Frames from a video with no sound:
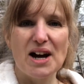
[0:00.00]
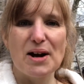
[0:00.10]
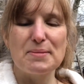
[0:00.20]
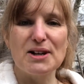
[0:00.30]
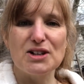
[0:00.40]

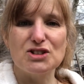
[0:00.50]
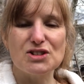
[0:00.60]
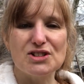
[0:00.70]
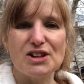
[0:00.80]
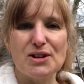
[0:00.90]
But it
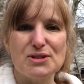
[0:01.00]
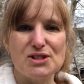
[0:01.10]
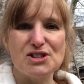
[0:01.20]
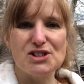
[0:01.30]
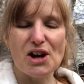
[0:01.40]
just goes to
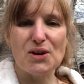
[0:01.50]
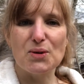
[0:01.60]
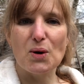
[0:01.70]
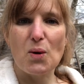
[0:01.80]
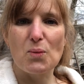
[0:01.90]
show
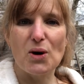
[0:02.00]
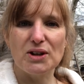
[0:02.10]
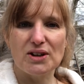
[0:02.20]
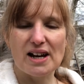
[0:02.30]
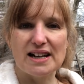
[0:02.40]
what
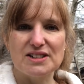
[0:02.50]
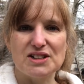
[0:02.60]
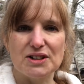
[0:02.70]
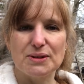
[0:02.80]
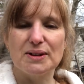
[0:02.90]
you can
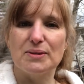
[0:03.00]
do